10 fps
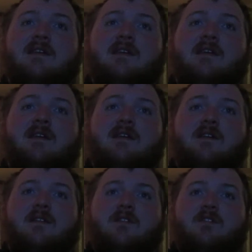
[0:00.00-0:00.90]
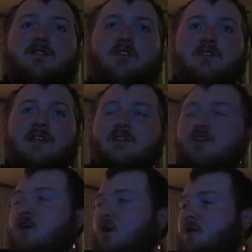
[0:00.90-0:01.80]
Thursday's
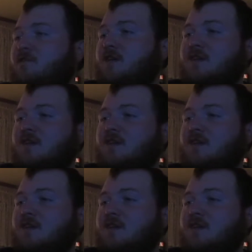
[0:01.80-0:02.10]
horrific